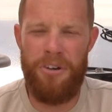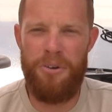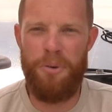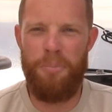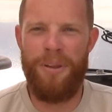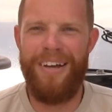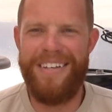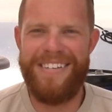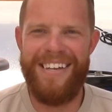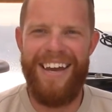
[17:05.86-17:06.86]
Google
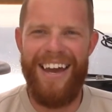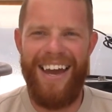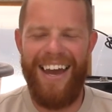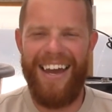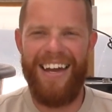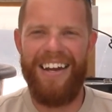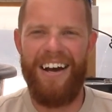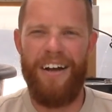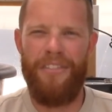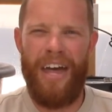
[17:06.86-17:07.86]
Plus and
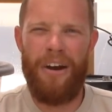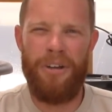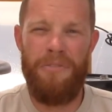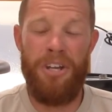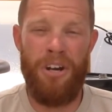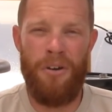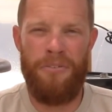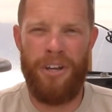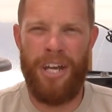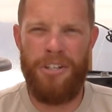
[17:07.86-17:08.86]
uh, that'll give you a
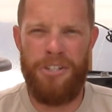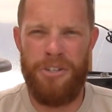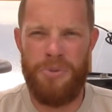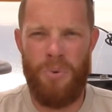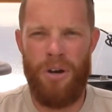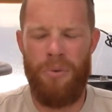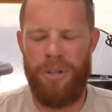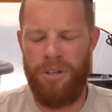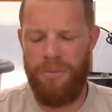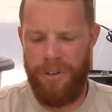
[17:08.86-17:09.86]
notification as well
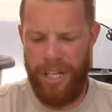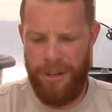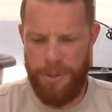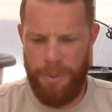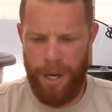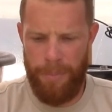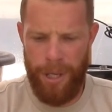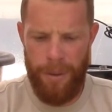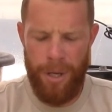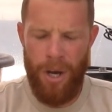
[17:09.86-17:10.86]
when new videos pop
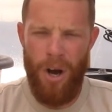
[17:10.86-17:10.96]
up.